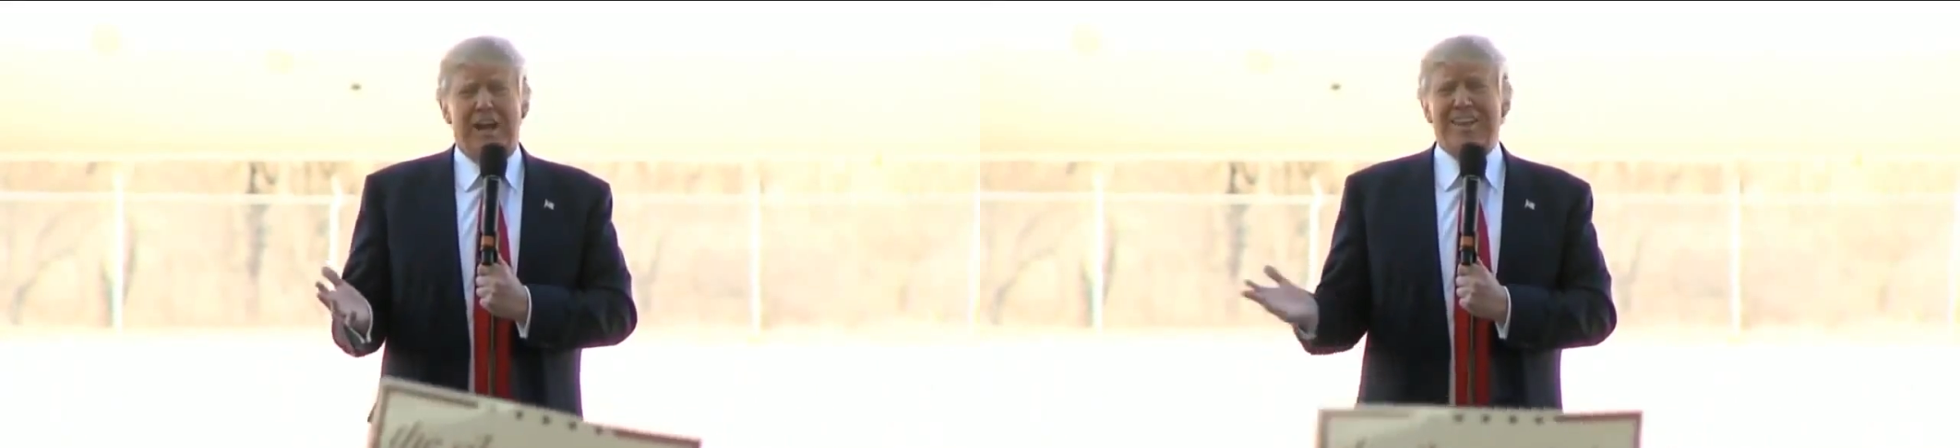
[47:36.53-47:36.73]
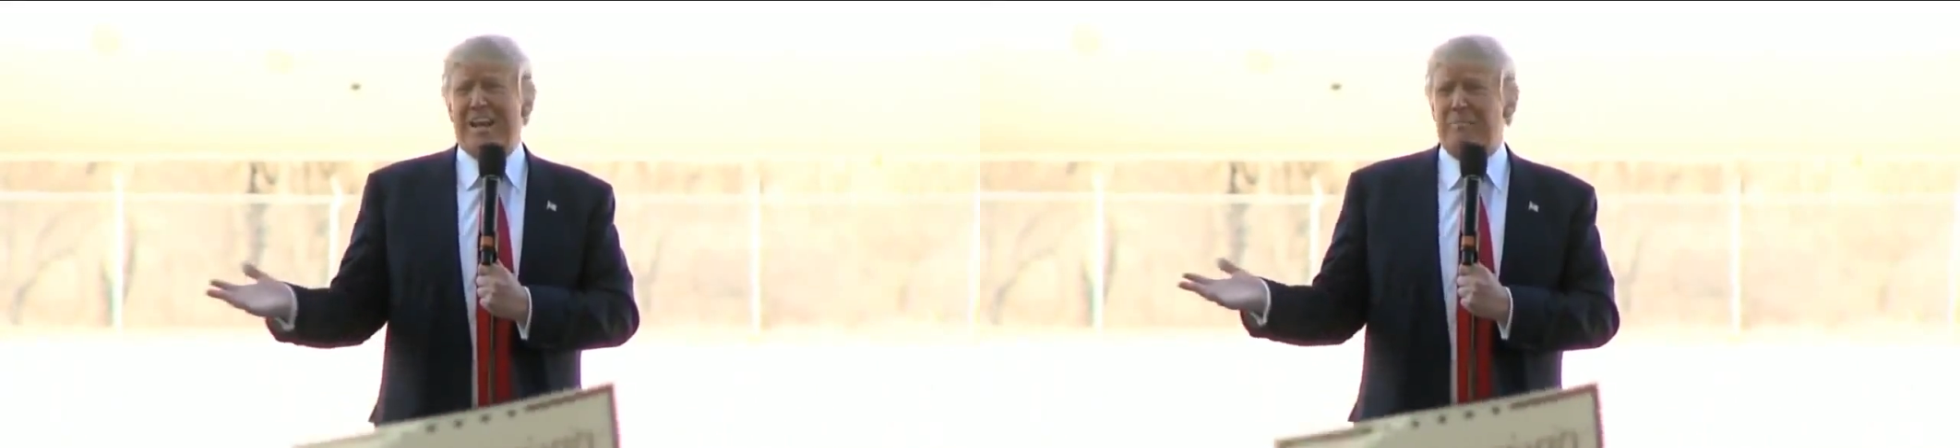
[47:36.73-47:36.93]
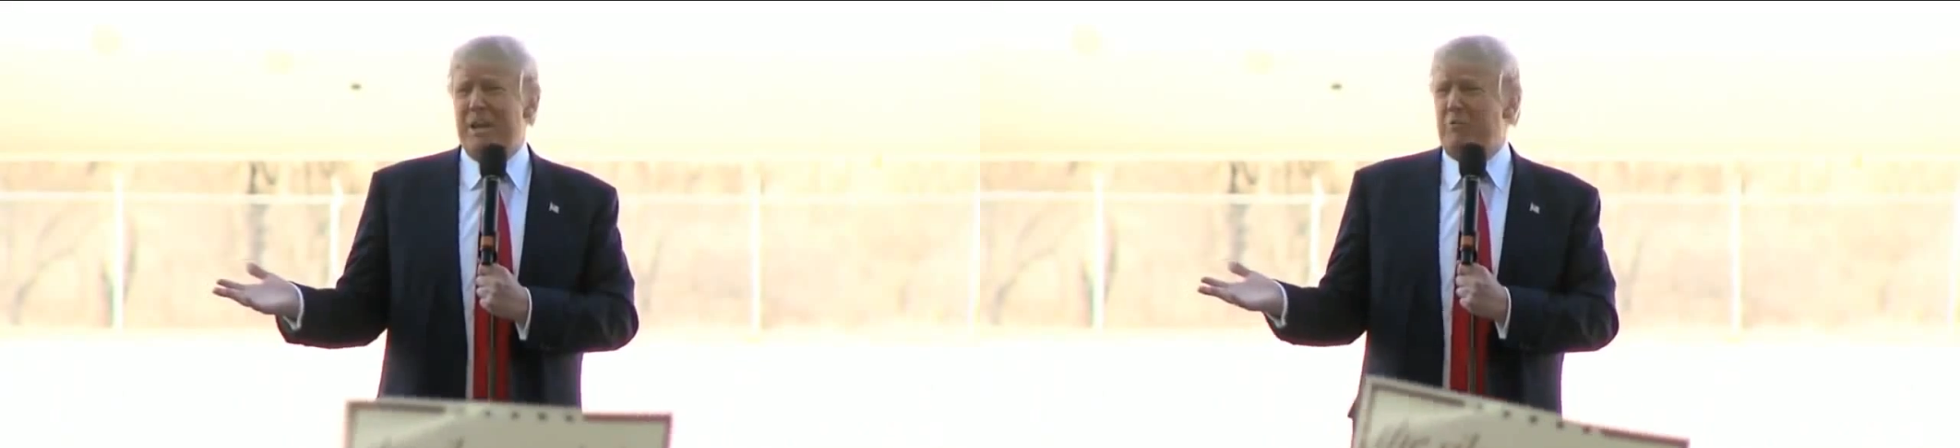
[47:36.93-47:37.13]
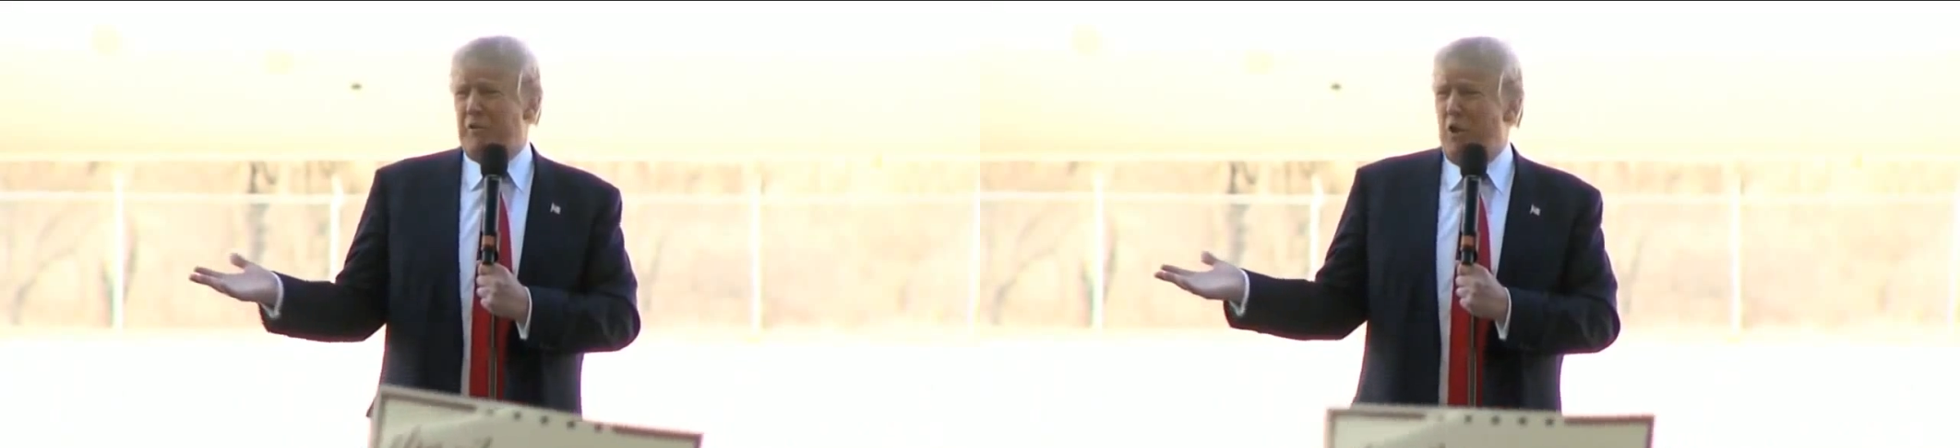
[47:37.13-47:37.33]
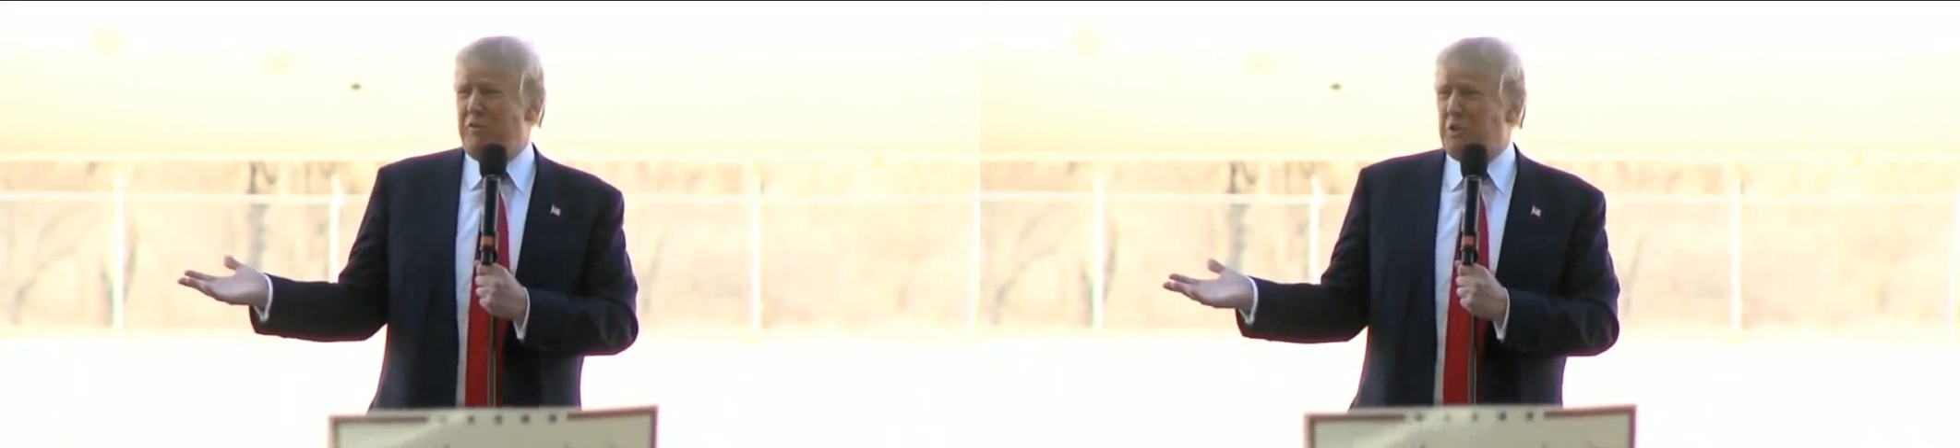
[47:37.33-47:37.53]
I think I'm in it
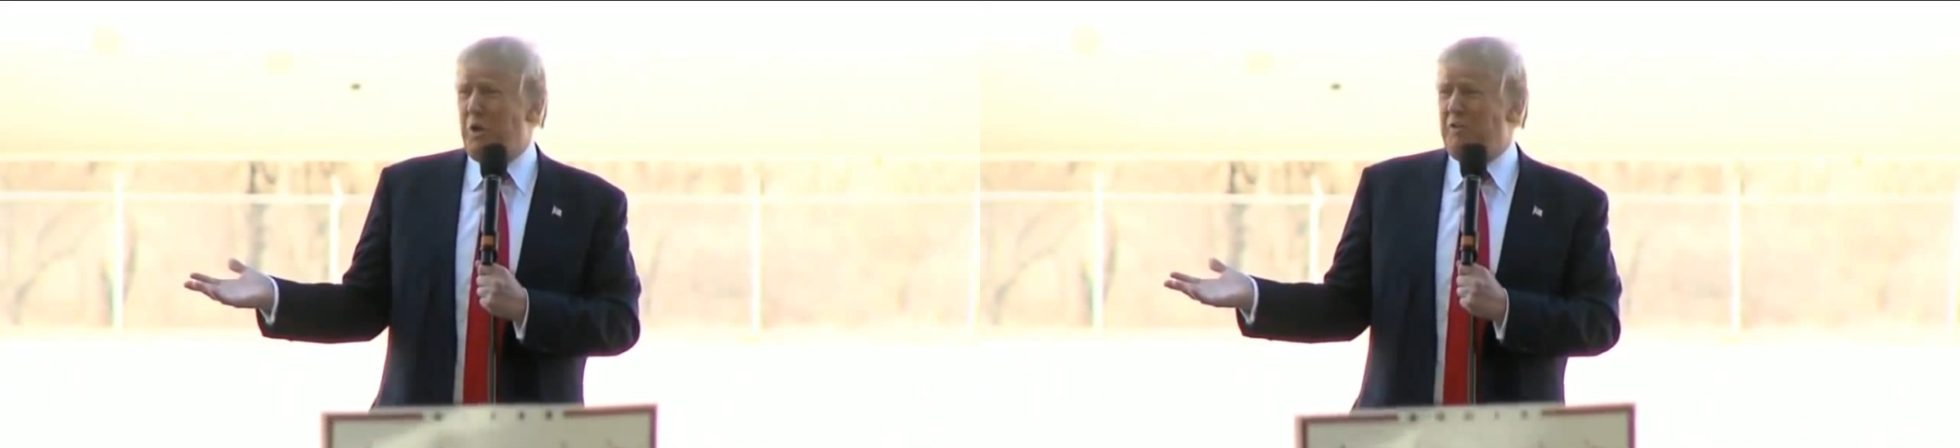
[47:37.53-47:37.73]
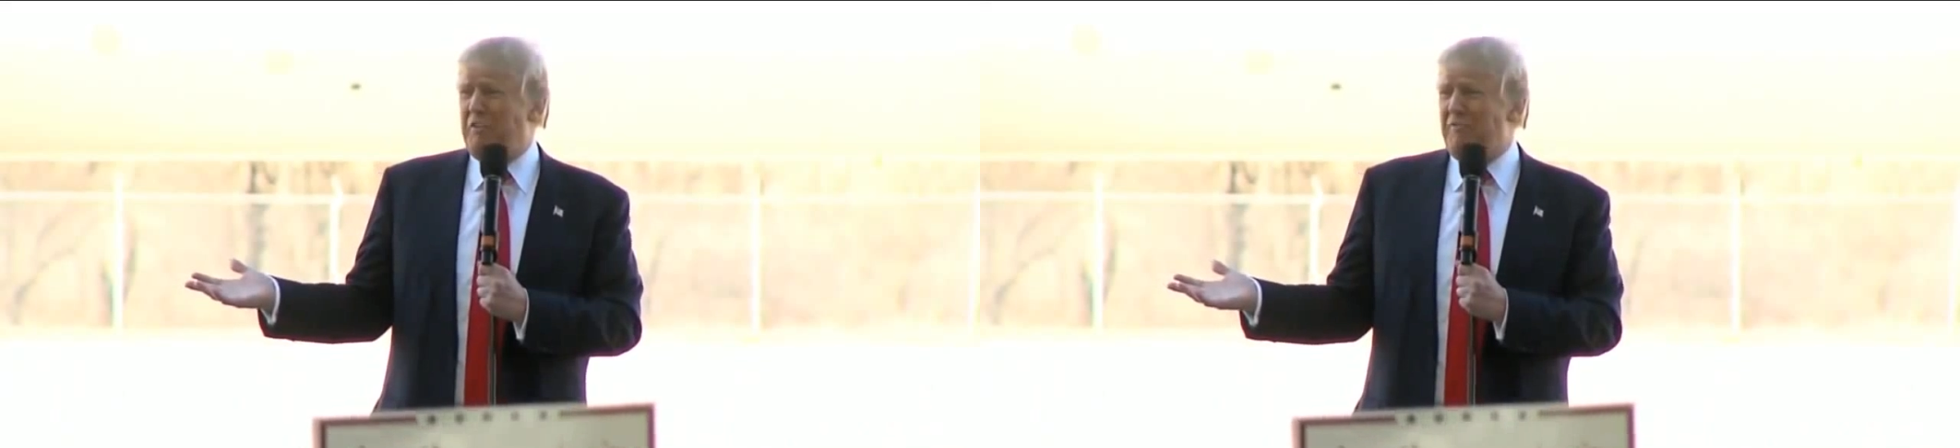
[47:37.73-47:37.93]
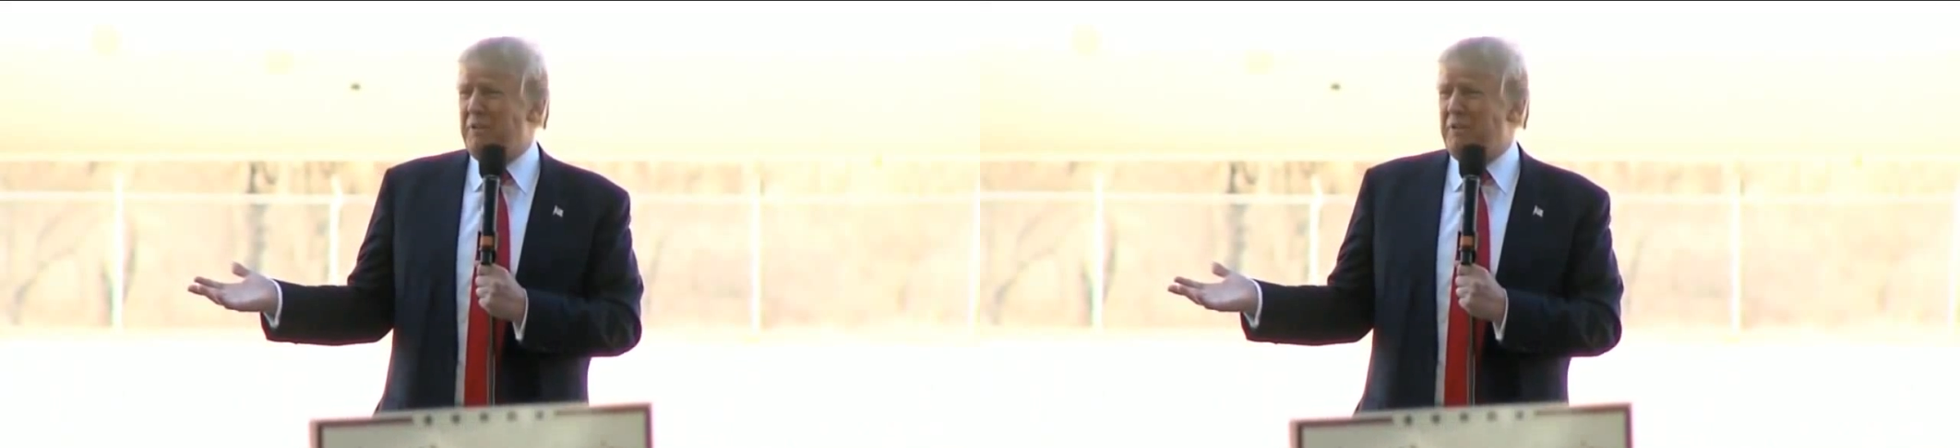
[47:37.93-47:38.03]
for over $25